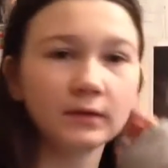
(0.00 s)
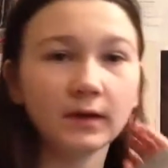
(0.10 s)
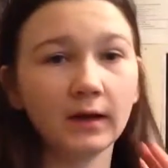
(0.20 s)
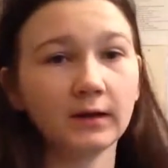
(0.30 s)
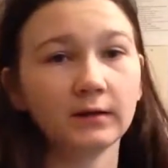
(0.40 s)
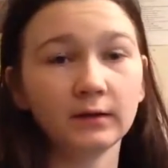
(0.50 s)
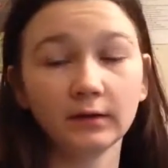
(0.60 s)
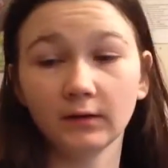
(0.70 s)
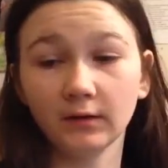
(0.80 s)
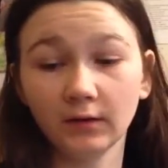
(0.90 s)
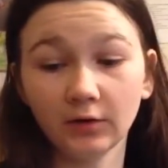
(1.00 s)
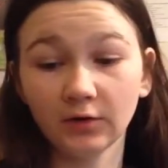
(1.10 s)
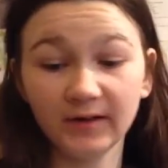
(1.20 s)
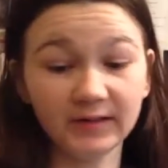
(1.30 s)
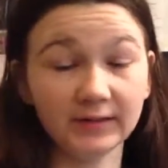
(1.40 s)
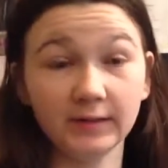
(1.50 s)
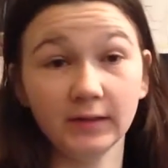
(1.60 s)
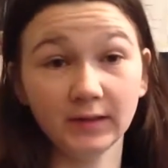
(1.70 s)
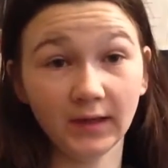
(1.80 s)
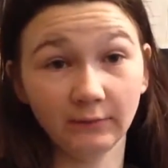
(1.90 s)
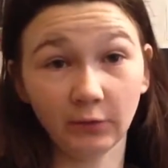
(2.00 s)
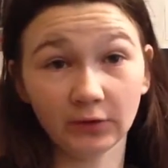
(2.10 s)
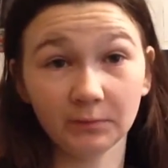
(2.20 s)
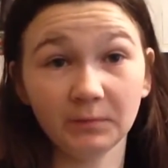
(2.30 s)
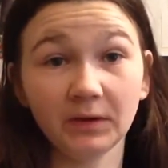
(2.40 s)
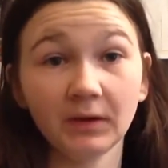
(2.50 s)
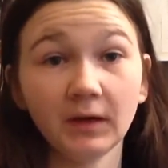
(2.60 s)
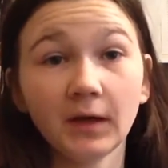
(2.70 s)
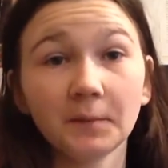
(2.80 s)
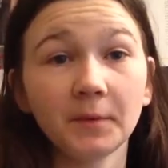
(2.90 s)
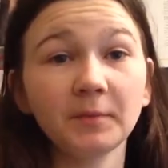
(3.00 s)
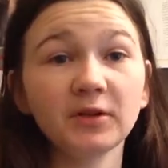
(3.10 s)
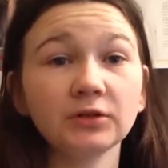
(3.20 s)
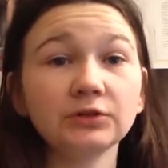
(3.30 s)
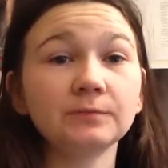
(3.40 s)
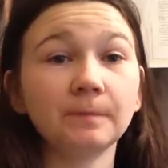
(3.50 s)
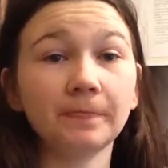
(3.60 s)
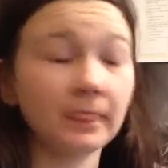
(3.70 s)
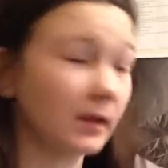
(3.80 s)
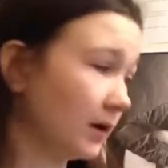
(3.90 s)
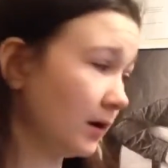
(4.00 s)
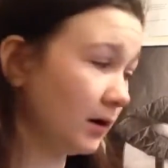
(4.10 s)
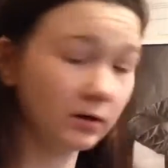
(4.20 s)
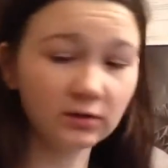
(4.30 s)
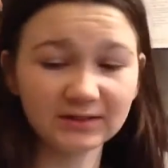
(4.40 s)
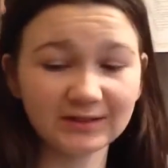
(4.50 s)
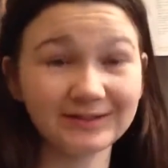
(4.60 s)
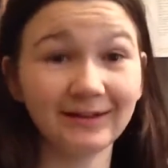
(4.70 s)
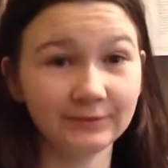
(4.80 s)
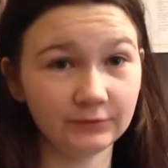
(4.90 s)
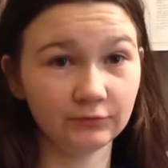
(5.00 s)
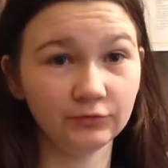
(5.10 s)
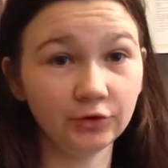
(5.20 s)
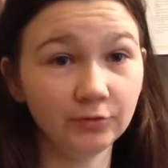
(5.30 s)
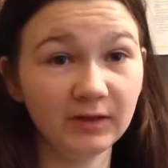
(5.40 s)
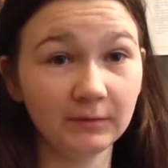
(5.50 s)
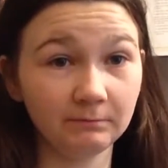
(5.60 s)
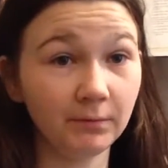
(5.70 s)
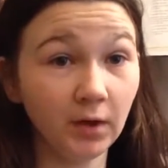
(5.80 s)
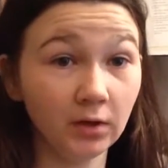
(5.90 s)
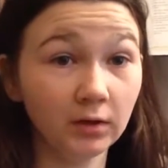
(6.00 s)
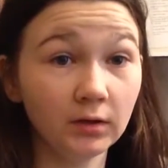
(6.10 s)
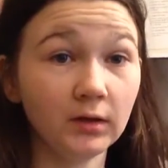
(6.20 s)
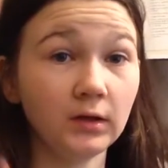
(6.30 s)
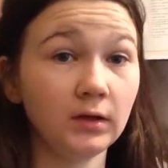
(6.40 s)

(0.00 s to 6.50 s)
yeah, I got to edit the vlog a bit. But because I got to sit down and zoom in, but,